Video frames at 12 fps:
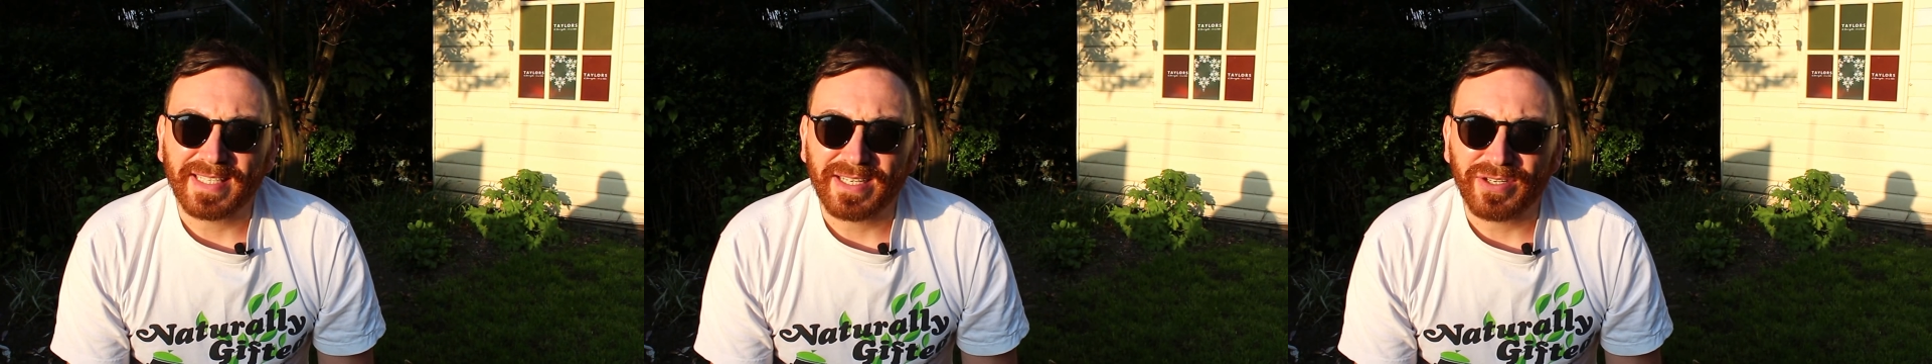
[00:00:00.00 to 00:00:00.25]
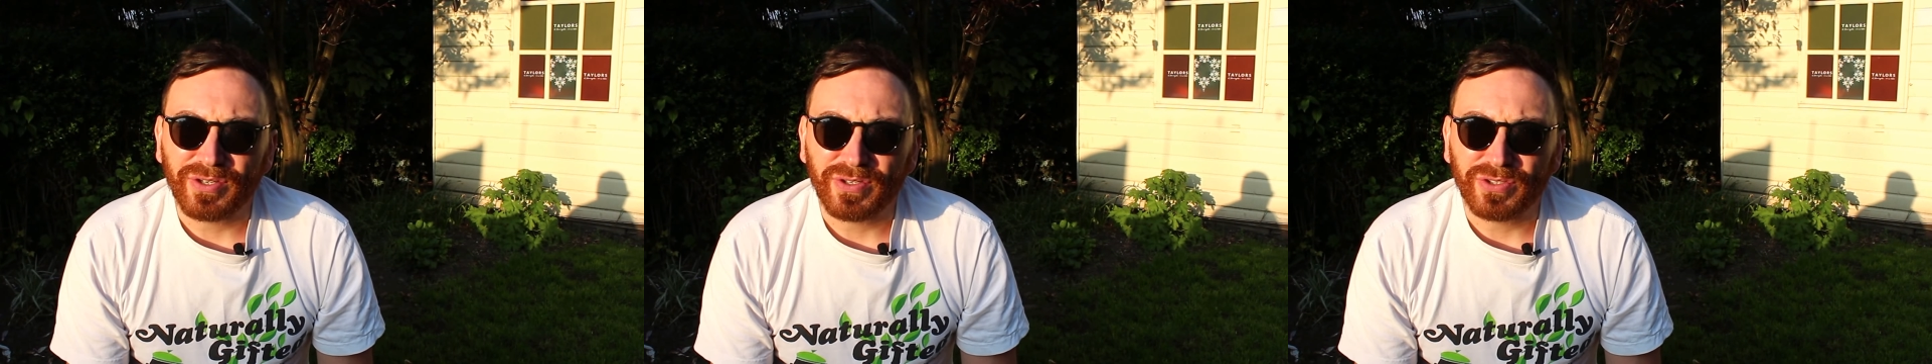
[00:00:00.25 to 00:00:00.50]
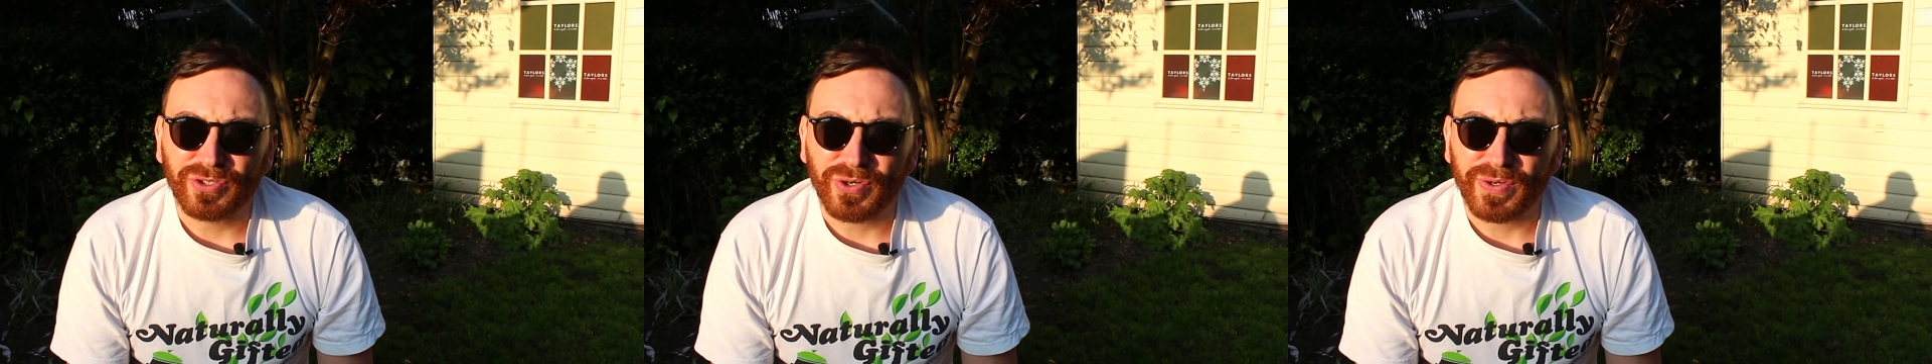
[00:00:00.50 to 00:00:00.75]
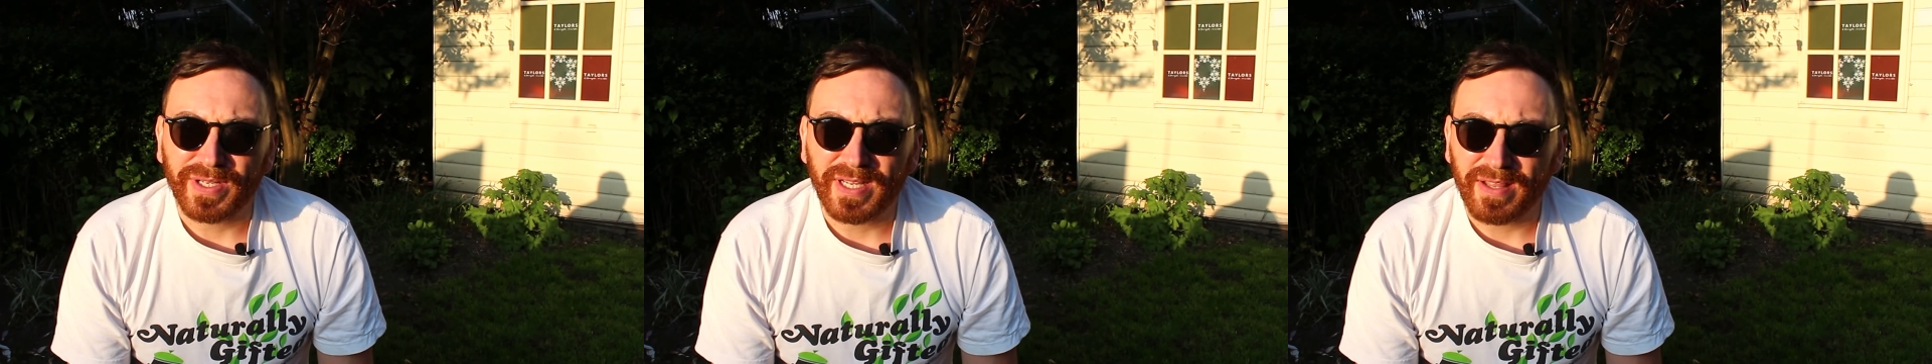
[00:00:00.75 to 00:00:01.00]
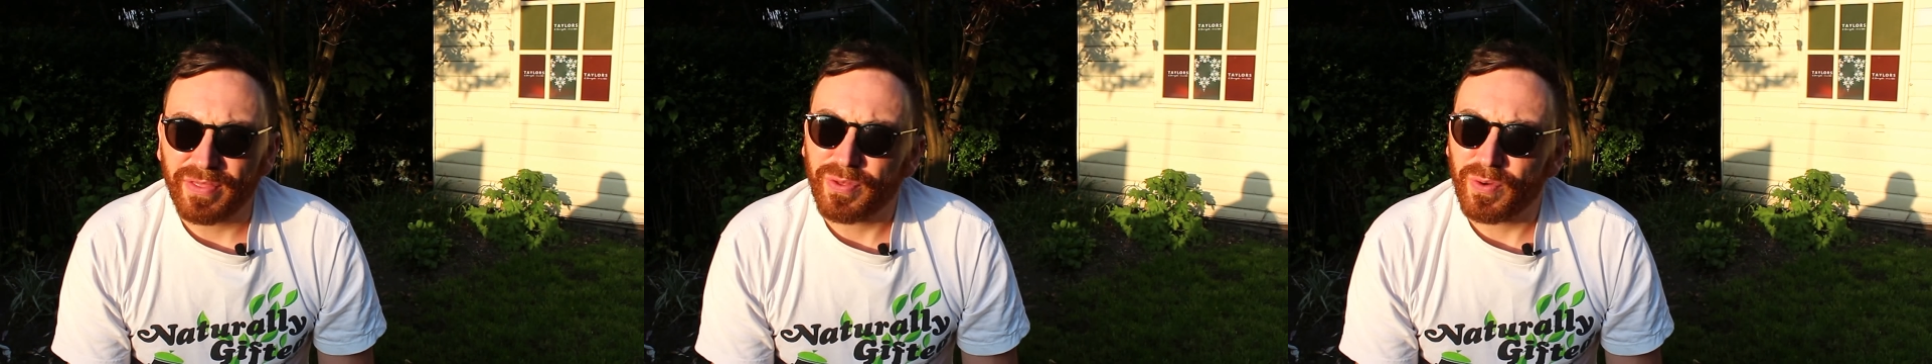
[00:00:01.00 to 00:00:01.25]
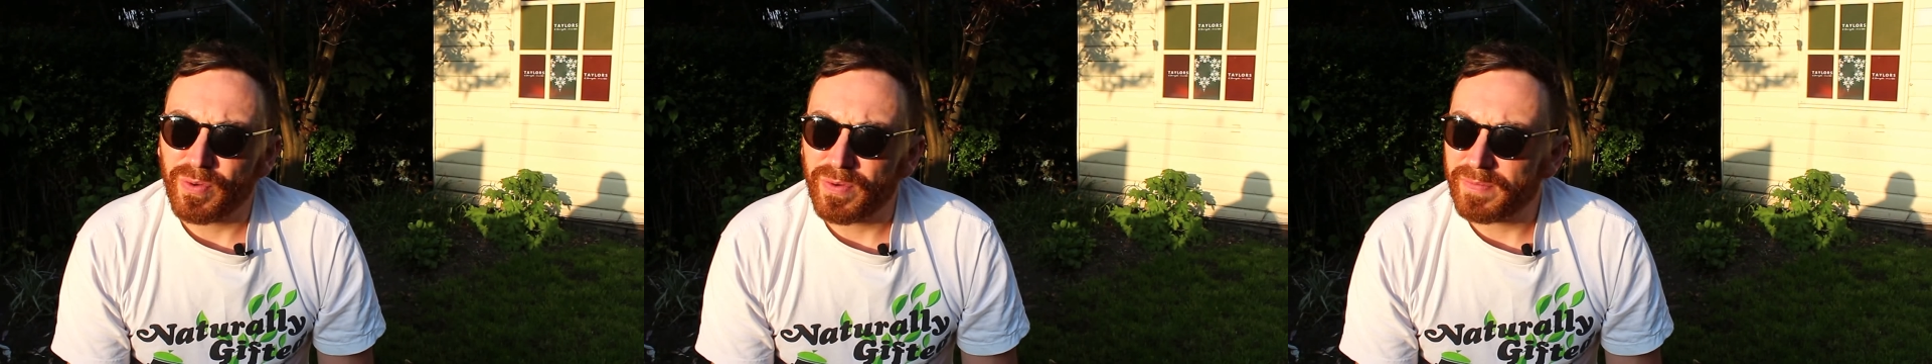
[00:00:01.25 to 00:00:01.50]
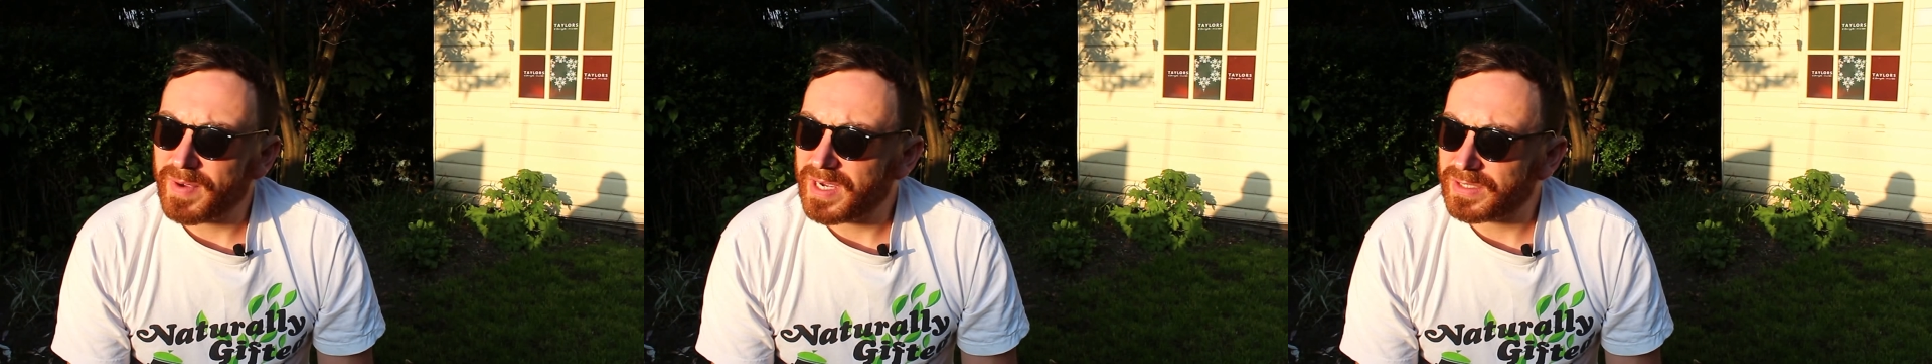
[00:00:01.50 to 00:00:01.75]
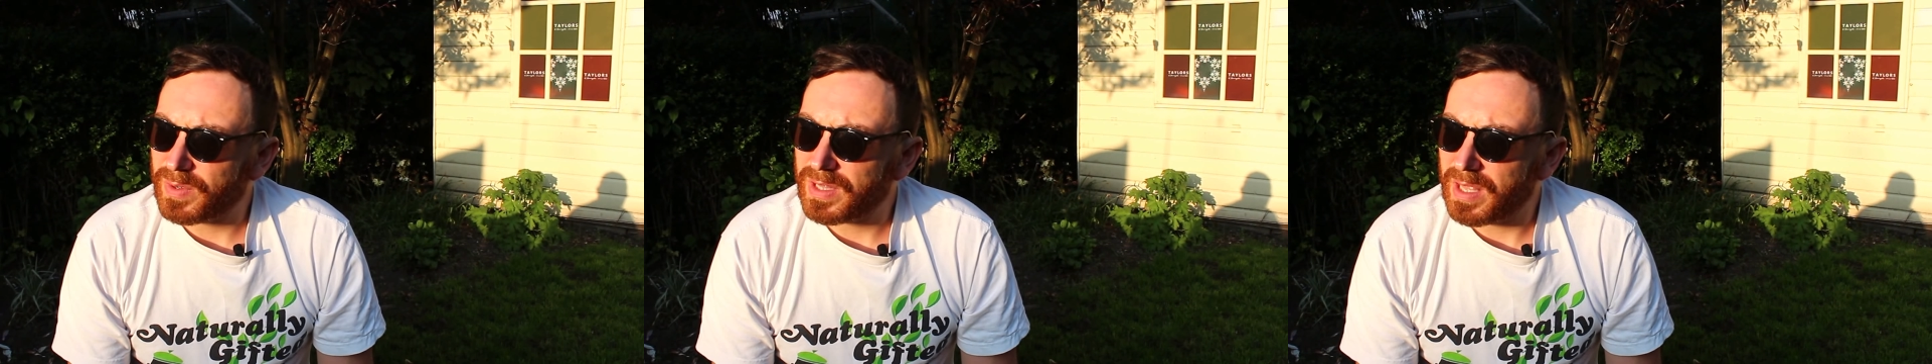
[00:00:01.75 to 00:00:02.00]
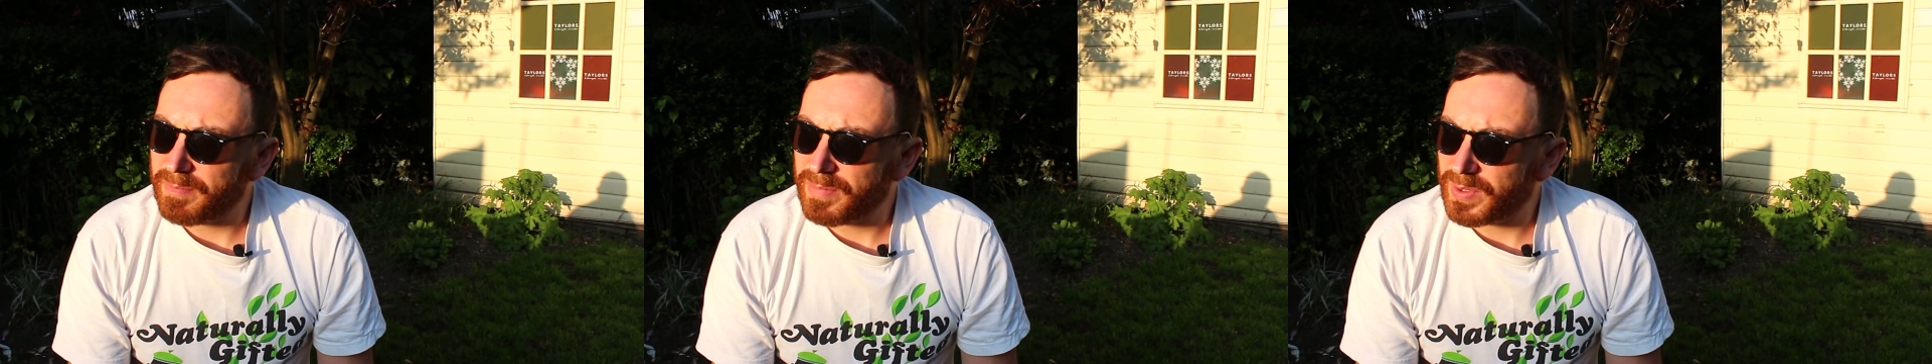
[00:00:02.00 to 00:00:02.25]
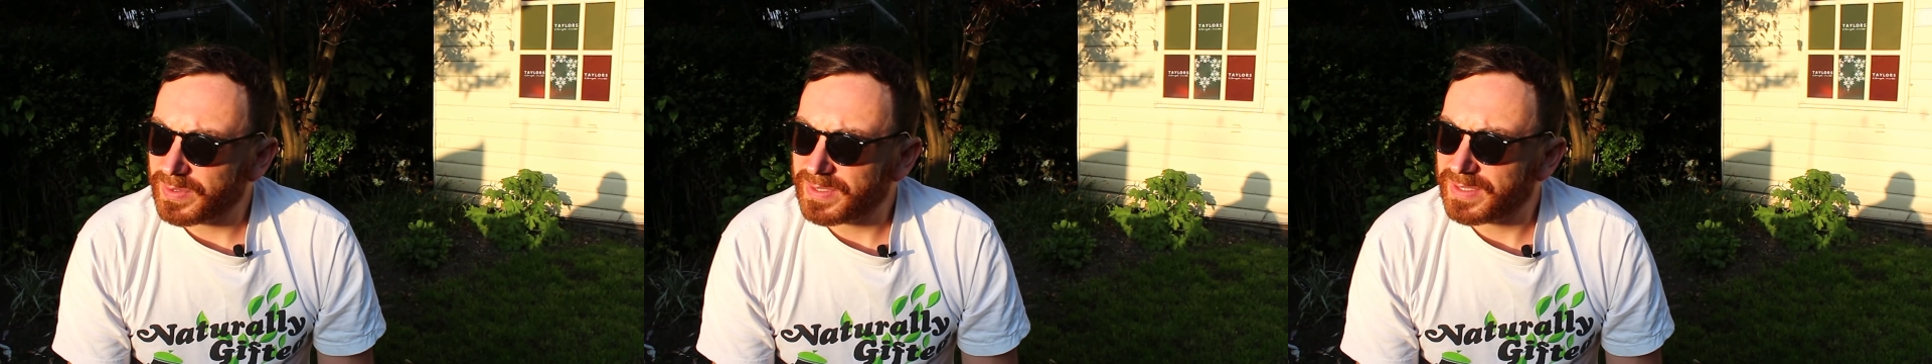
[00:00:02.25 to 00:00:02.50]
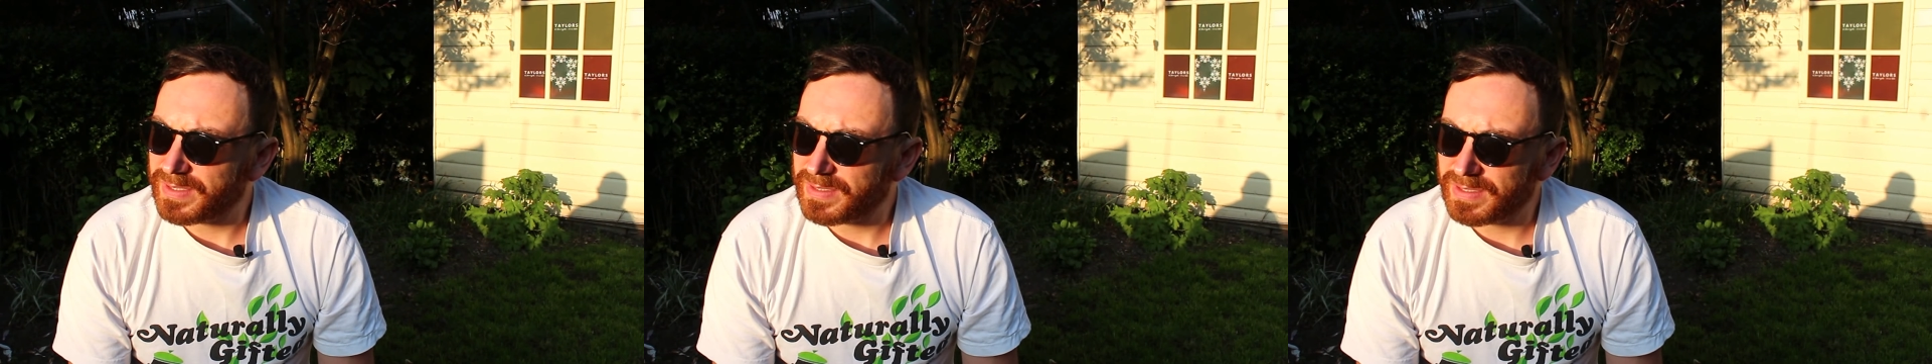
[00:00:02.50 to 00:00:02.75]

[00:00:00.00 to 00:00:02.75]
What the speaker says: to get a new controller and thought I might as well unbox